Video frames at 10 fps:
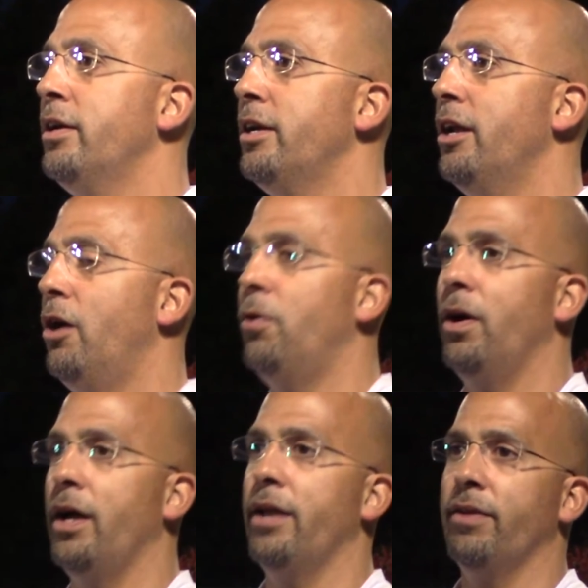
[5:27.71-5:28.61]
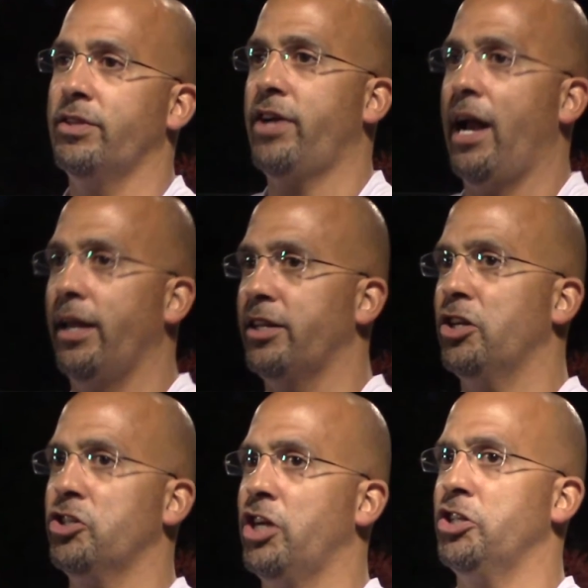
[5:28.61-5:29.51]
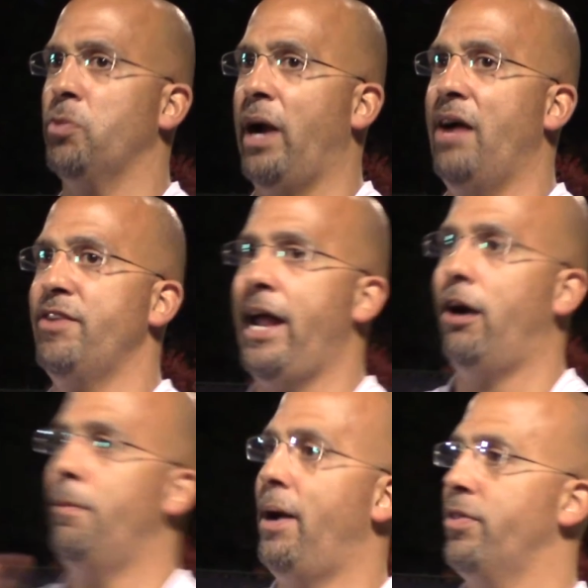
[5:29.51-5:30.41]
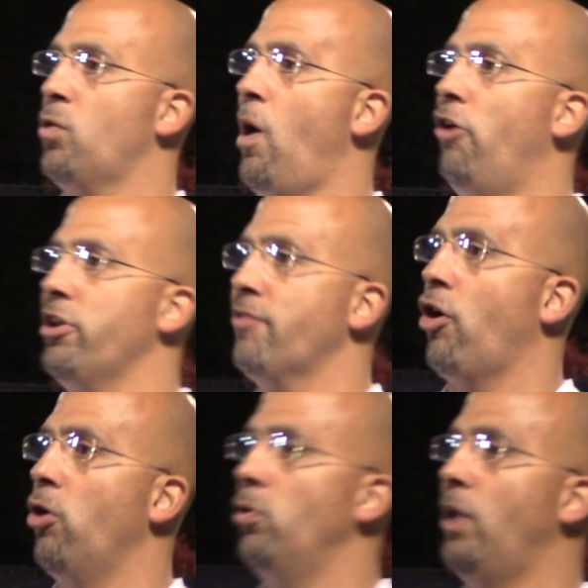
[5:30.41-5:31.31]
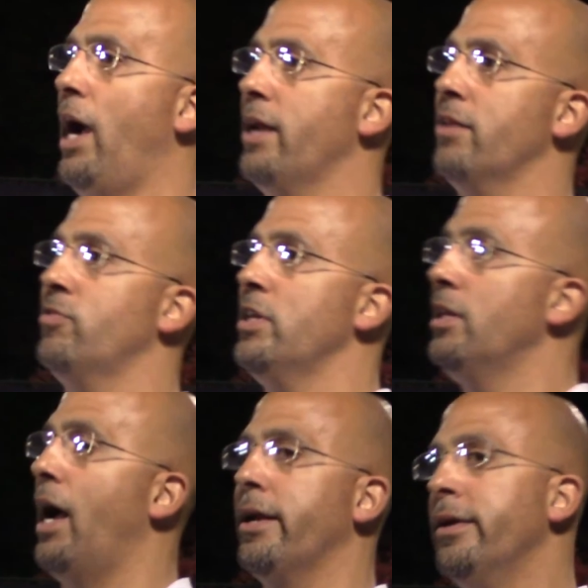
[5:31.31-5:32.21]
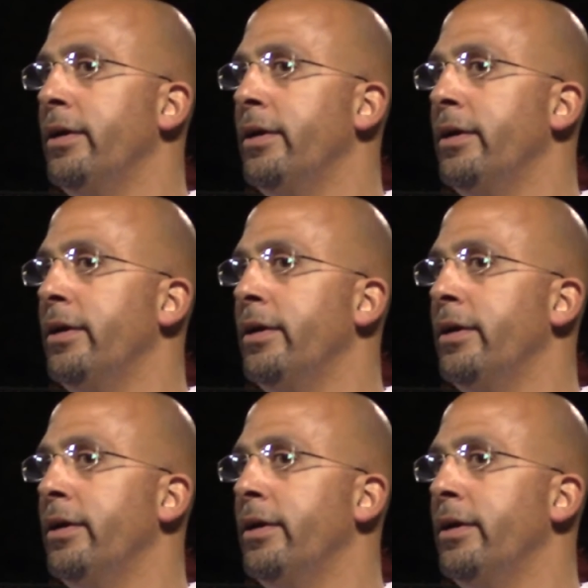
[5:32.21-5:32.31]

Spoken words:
You know, and it's kind of like the discussion we're having now about the quality of our O-line and D-line.